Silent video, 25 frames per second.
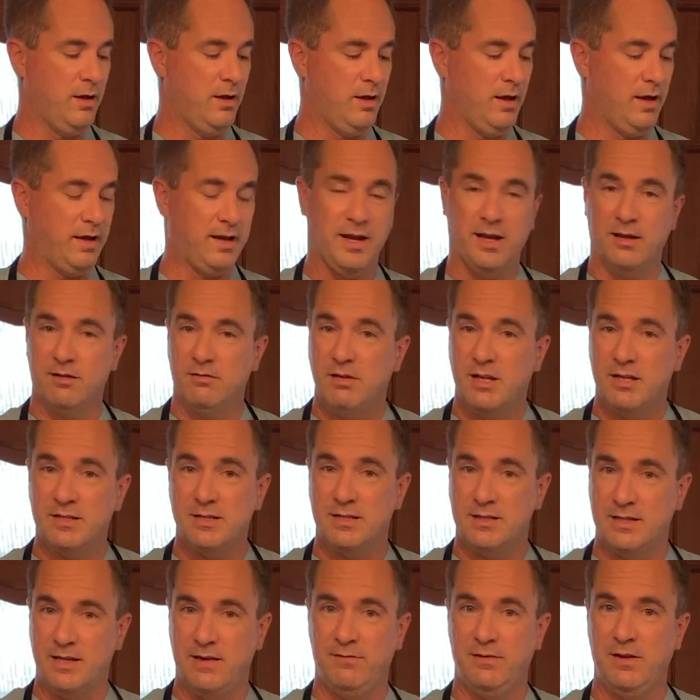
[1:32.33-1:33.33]
Again,
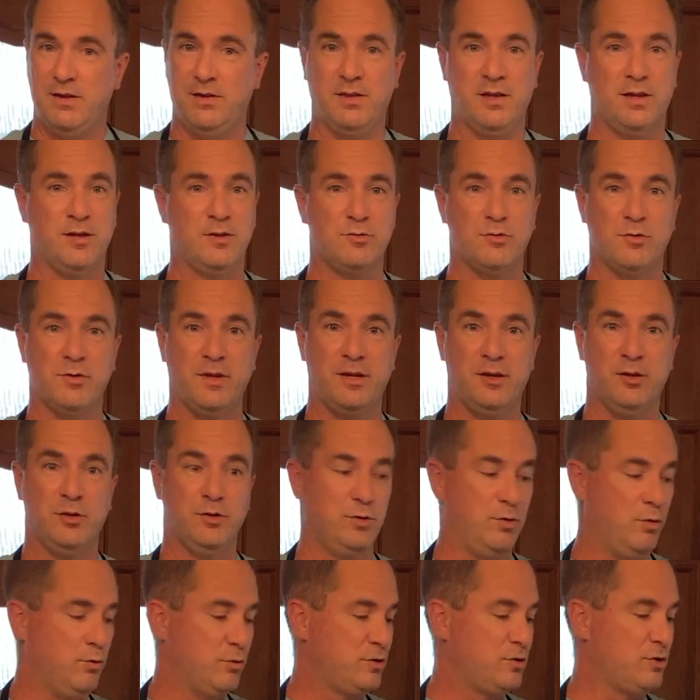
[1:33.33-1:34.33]
it's a safety thing so that you
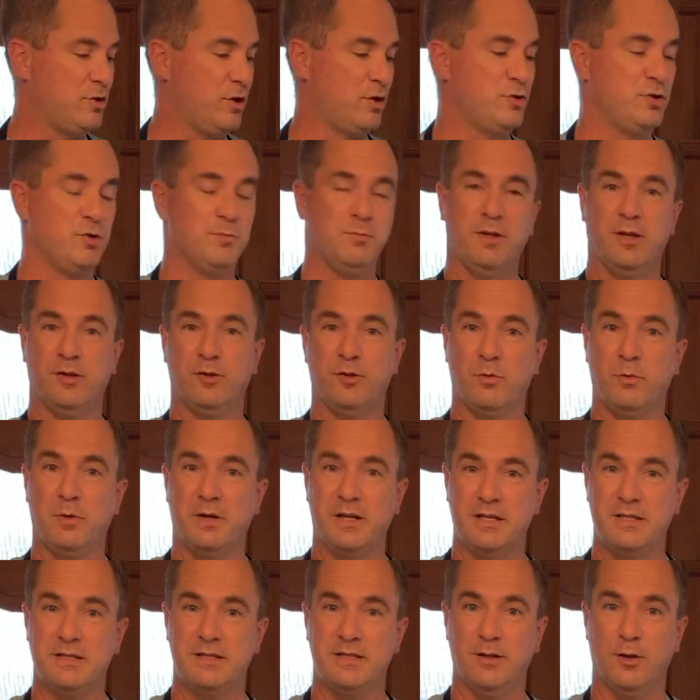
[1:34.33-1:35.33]
don't start your blender
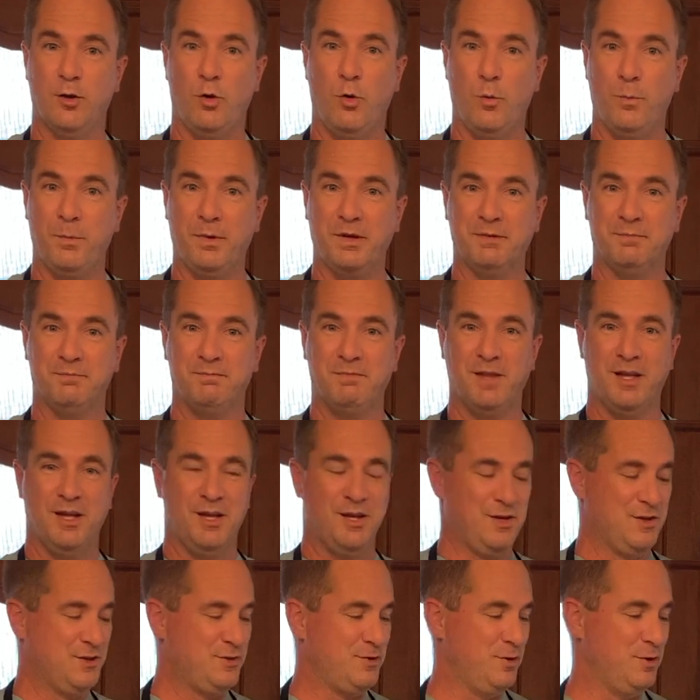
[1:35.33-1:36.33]
when it's still open.
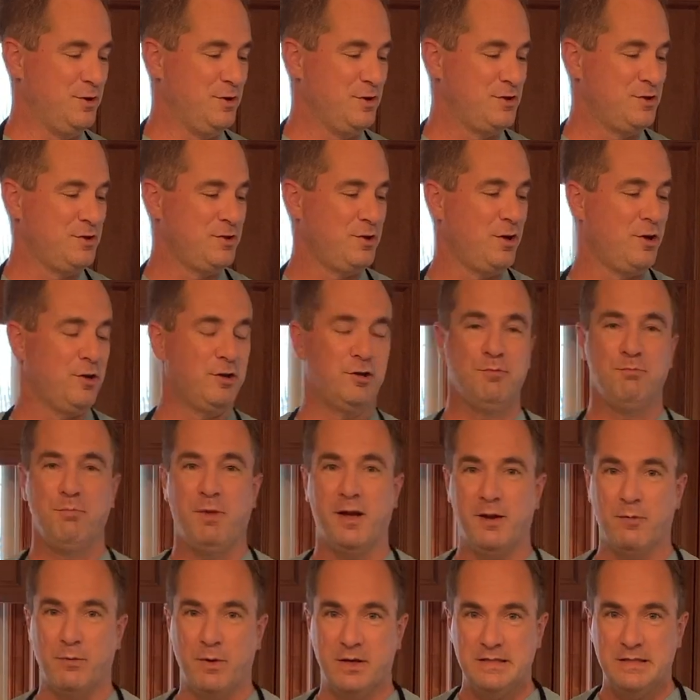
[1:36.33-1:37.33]
So to start
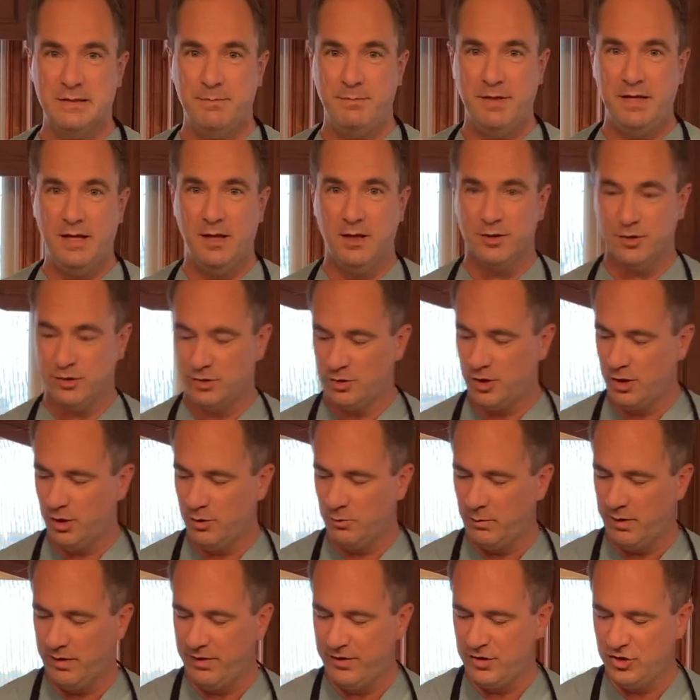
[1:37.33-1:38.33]
my recipe, I'll
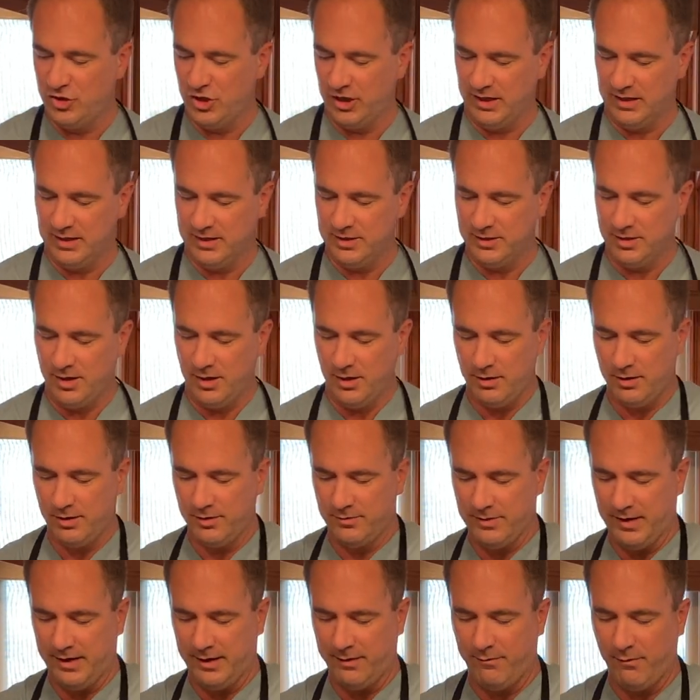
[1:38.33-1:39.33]
start with chicken stock
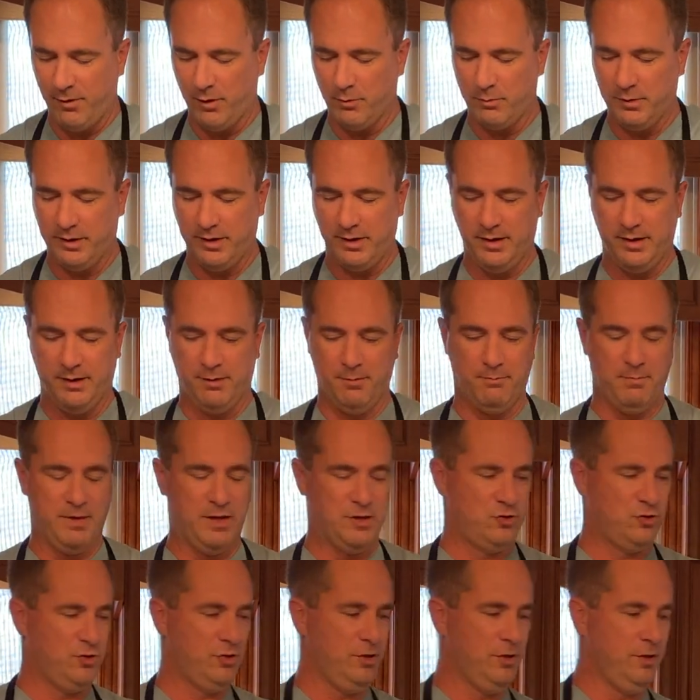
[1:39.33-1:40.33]
that I've already
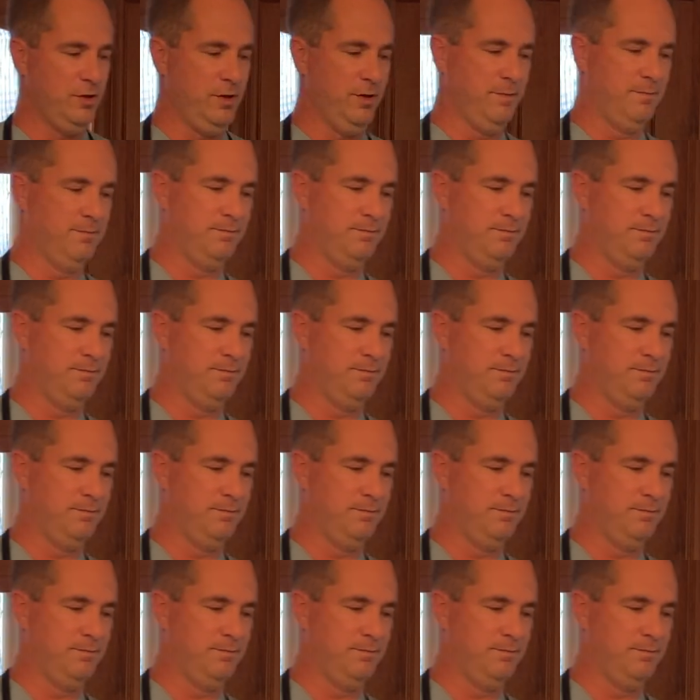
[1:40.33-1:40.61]
measured.